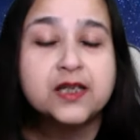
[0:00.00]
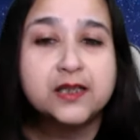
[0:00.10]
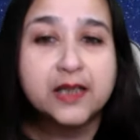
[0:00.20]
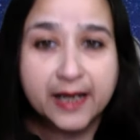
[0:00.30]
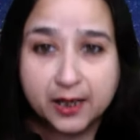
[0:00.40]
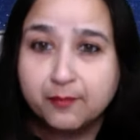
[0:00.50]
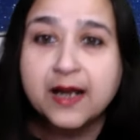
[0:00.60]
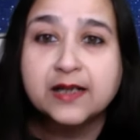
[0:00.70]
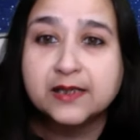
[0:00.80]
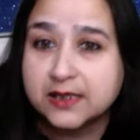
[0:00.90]
the
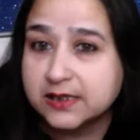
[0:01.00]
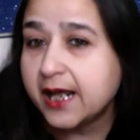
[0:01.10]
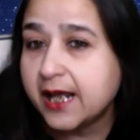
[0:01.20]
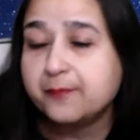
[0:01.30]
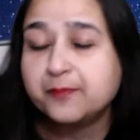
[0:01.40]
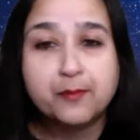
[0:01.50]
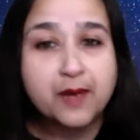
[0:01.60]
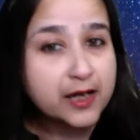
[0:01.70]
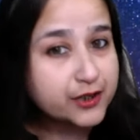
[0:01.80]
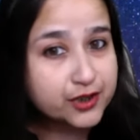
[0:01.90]
NMAT, the SNAP, the
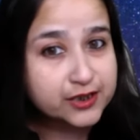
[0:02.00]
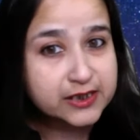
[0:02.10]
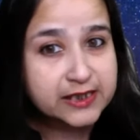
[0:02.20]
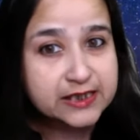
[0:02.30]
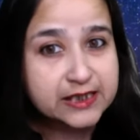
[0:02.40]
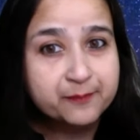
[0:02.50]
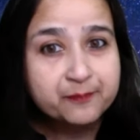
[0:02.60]
Maharashtra CET,